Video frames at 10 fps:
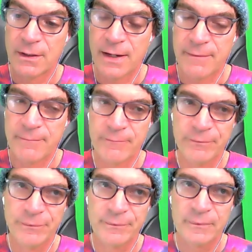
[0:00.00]

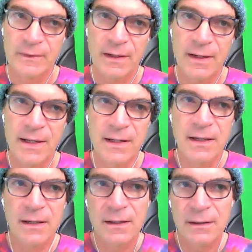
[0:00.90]
And
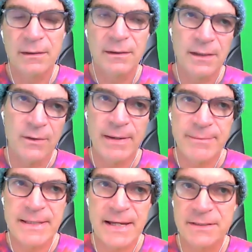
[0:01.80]

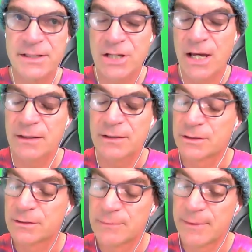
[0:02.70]
maybe that's the
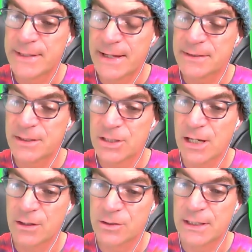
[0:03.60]
challenge. Maybe that's the
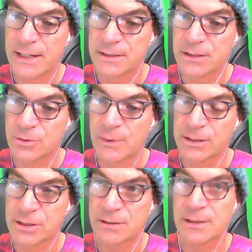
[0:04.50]
challenge in that
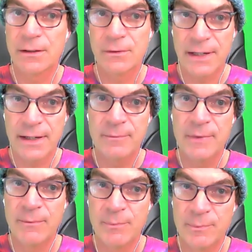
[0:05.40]
situation. It's like, okay,
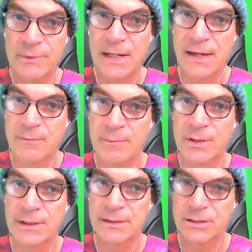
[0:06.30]
today I'm
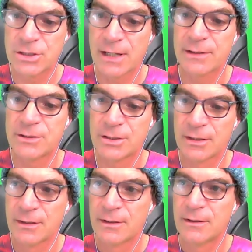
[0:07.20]
putting this challenge.
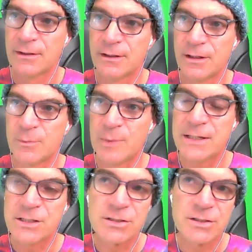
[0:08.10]

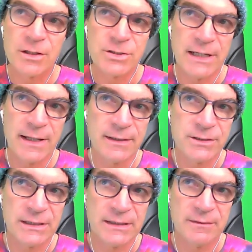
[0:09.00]
Patients aren't
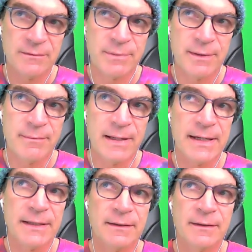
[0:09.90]
challenging, but
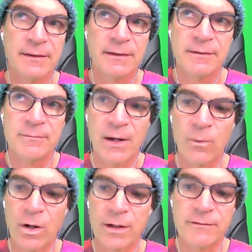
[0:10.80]
my
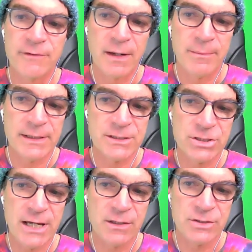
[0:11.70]
work environment is
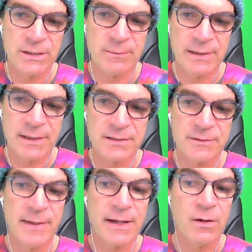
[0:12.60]
challenging because
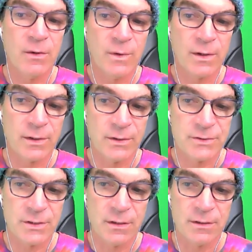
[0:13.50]
of my
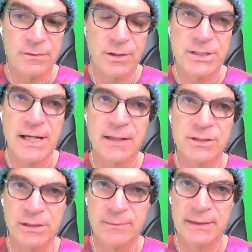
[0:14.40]
coworkers are
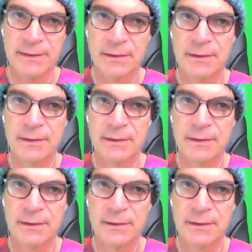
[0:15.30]
challenging me.